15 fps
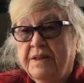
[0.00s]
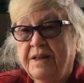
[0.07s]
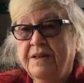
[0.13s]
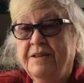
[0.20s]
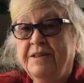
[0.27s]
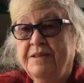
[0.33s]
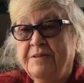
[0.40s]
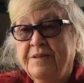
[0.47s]

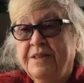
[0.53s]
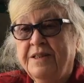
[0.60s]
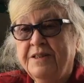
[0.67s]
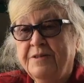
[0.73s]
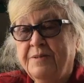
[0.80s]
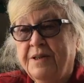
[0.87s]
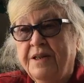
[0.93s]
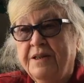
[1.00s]
You have
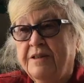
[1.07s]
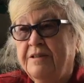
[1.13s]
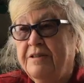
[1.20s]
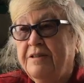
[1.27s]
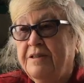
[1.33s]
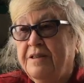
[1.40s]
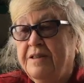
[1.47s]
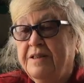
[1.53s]
lots of water.
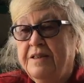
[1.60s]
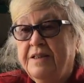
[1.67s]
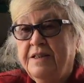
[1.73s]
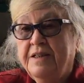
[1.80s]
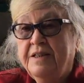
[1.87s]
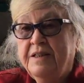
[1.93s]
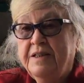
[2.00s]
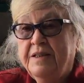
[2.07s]

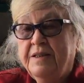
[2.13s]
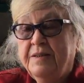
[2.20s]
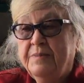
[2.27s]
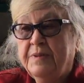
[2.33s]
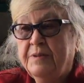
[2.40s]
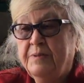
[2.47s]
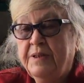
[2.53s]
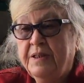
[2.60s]

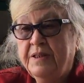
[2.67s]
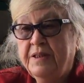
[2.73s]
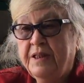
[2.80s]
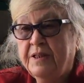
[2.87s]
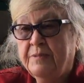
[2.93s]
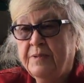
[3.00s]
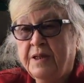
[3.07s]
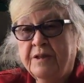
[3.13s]
But we didn't
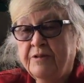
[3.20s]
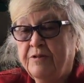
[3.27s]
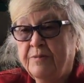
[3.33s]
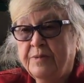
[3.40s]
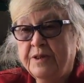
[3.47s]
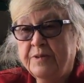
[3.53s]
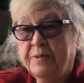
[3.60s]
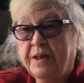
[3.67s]
have to walk through
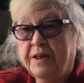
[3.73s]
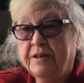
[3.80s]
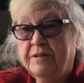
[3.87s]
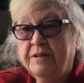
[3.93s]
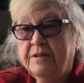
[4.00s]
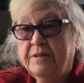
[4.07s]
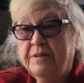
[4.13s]
much water.